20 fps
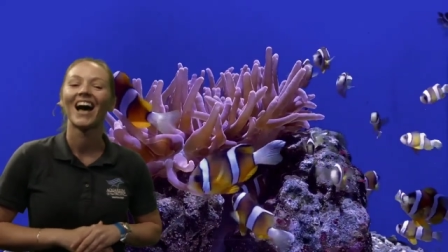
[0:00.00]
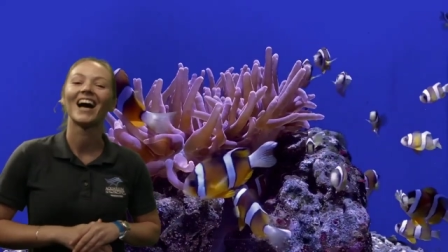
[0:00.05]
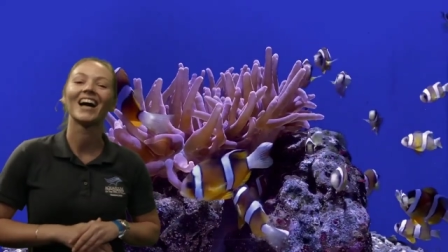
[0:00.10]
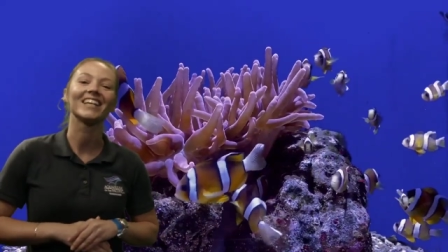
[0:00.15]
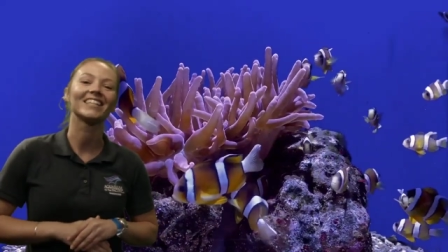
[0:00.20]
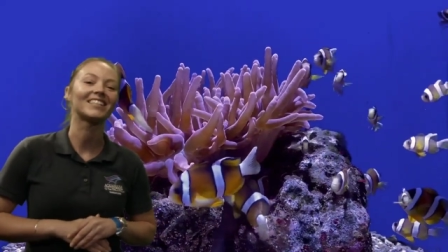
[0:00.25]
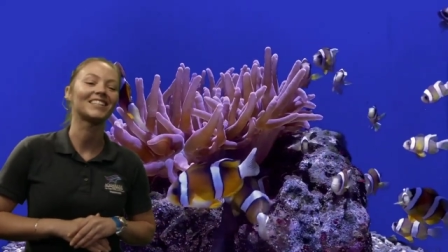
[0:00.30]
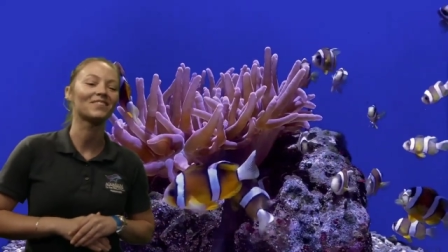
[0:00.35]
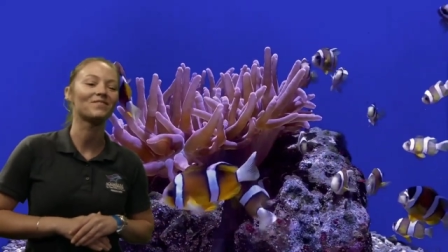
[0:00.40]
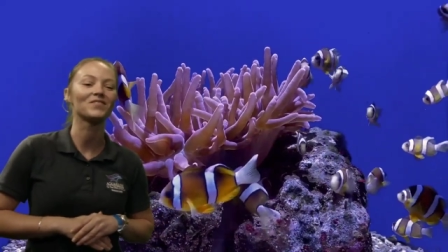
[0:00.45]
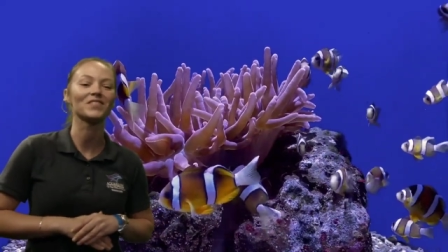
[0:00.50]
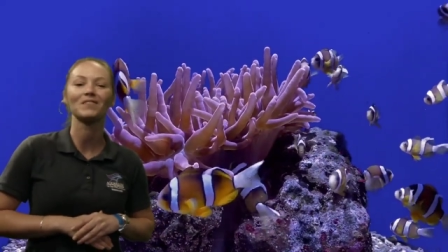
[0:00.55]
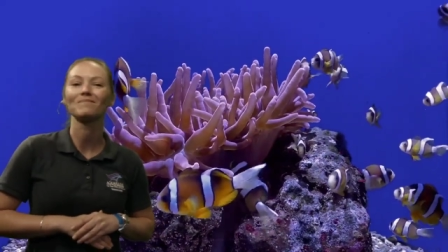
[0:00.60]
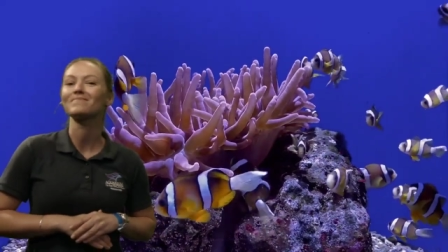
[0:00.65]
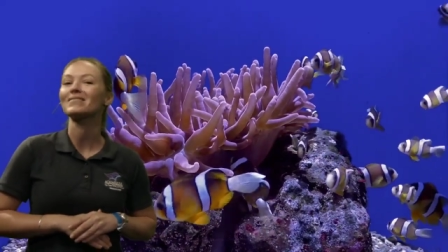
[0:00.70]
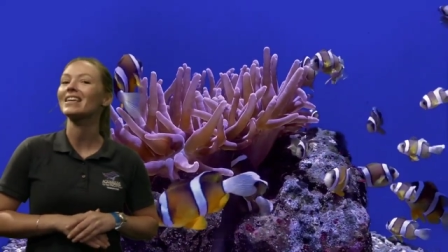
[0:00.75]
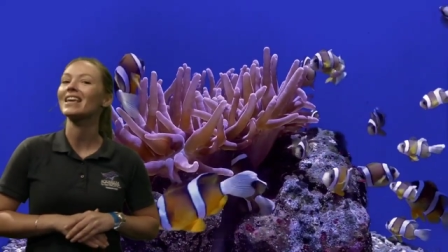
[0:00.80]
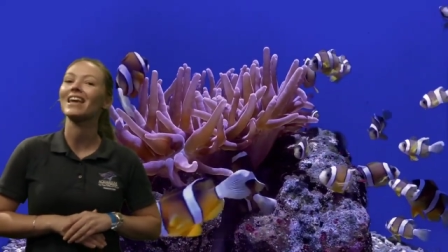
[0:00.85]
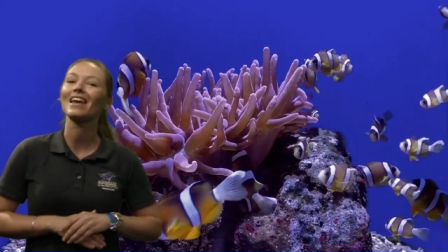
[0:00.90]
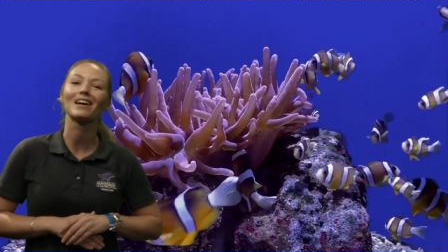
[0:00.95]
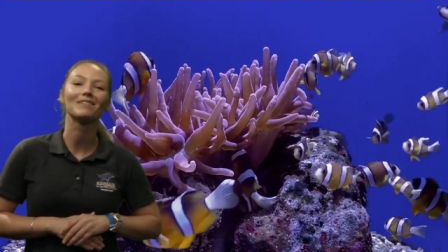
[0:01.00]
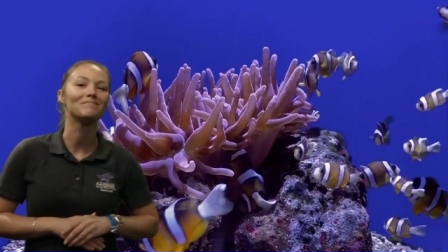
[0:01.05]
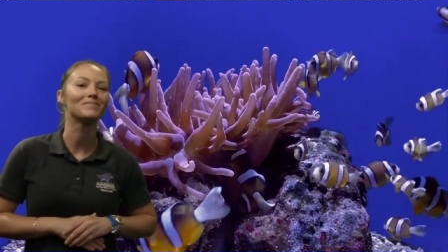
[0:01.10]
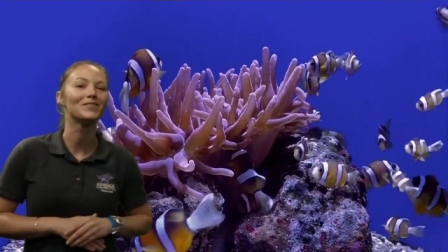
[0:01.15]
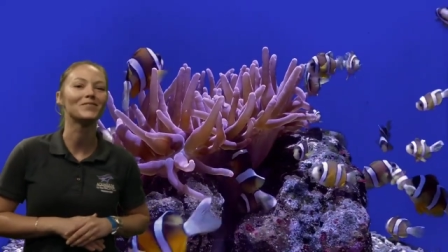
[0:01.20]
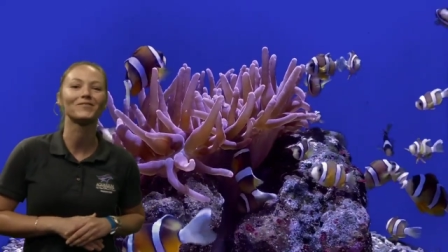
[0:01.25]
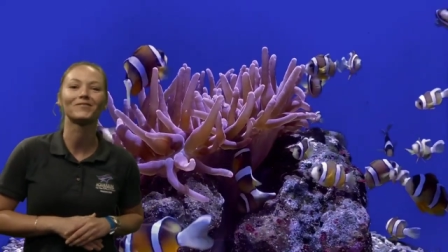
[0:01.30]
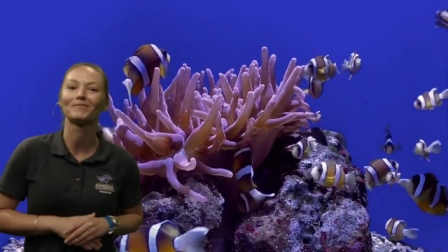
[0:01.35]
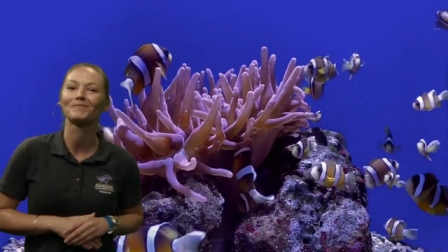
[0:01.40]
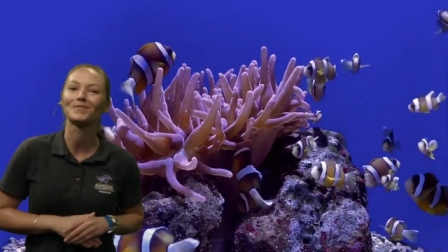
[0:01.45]
Uh, some of them can't
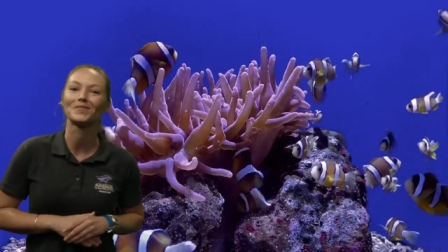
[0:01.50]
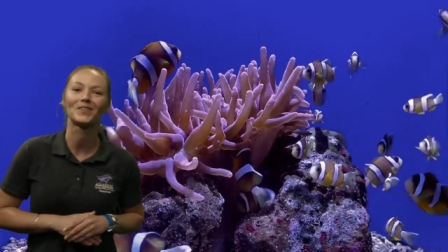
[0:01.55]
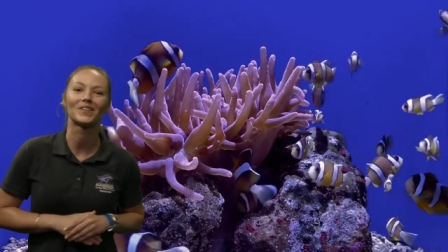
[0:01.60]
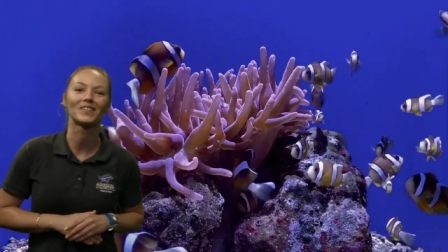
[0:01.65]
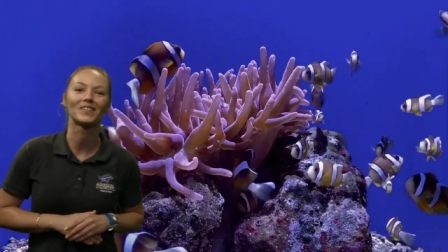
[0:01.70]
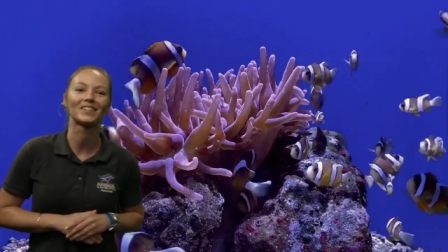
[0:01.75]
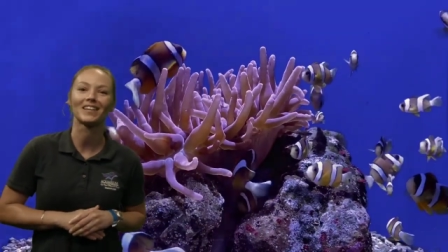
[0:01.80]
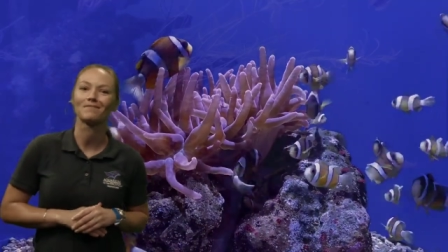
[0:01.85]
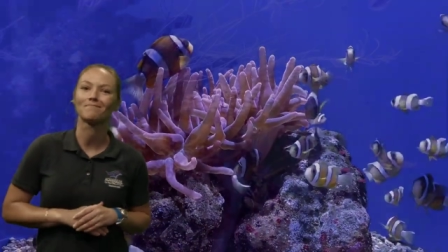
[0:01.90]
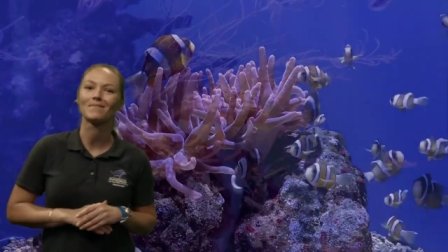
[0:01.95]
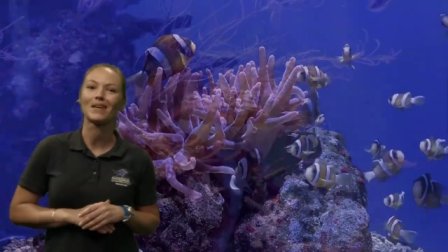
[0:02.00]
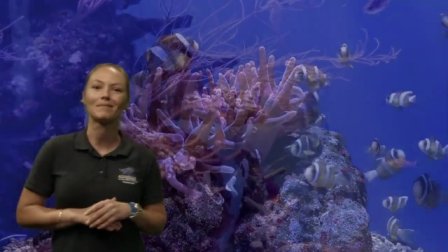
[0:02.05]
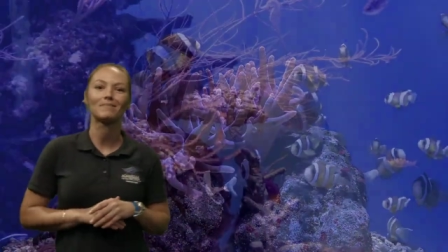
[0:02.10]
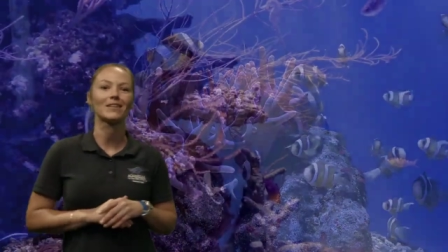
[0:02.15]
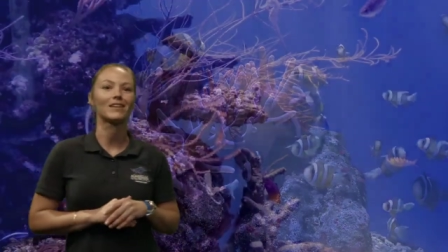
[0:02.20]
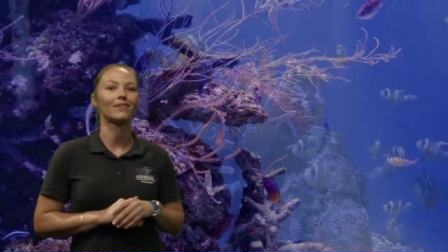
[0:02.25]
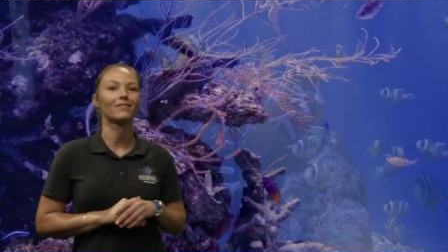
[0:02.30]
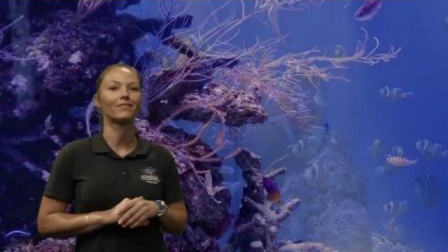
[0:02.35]
move more than maybe